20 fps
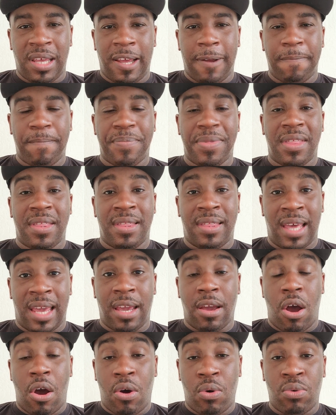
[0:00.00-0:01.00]
it,
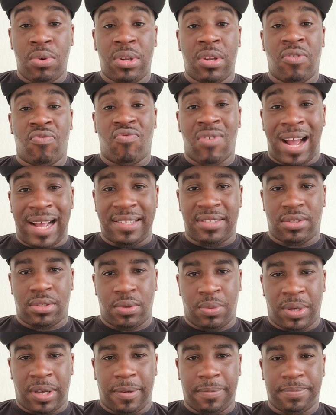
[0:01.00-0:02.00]
they own the rights
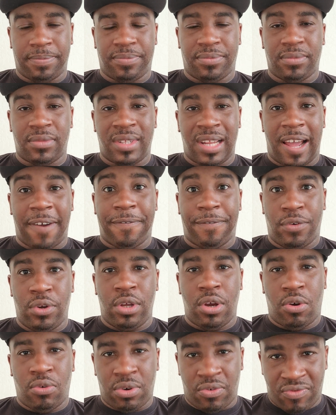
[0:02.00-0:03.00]
to it. They
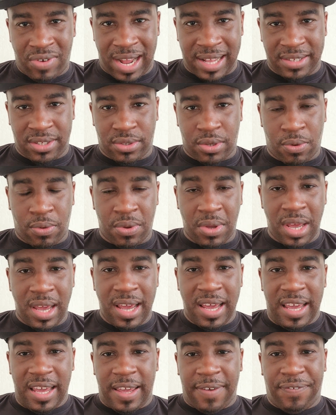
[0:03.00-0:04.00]
fully own the rights. So
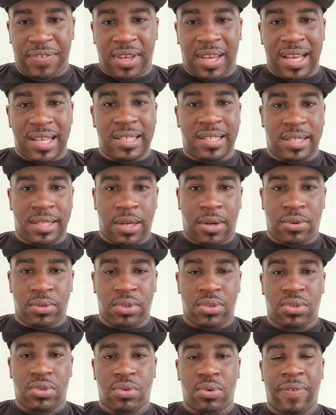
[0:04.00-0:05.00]
if it gets
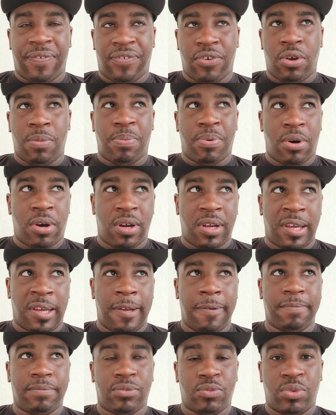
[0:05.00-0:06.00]
sold to a third
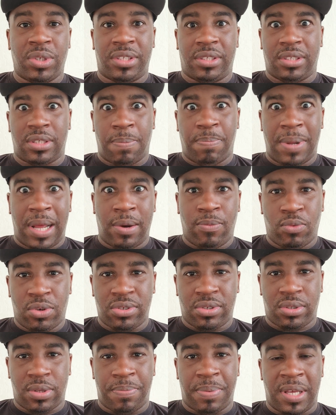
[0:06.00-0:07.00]
party, which the plan
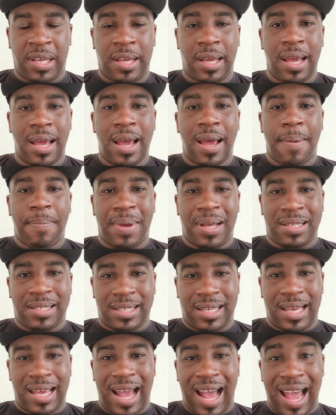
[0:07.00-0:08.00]
was to be,
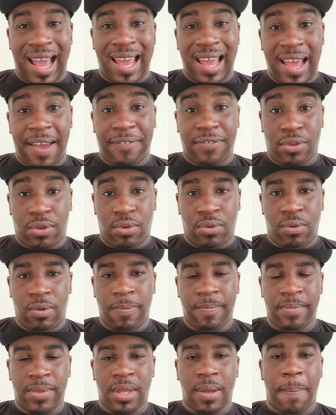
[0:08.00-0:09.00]
basically I have to
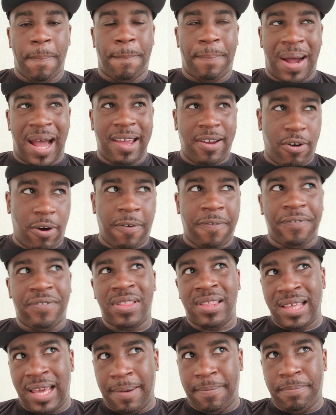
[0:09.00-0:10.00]
buy off
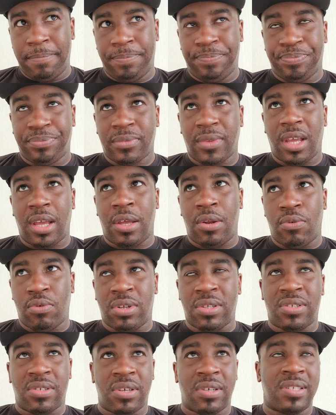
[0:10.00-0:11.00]
them in
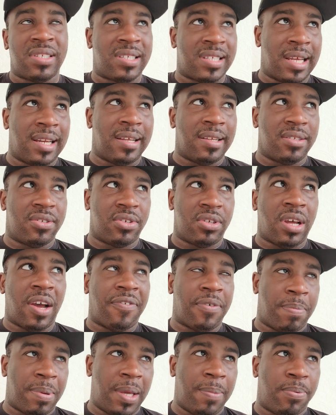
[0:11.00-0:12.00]
order to sell it to the
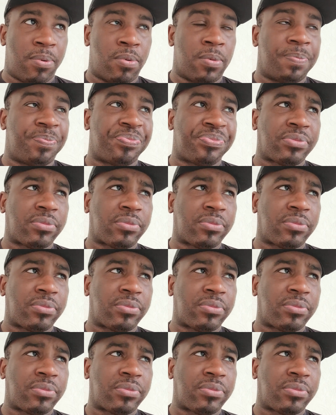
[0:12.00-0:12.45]
other people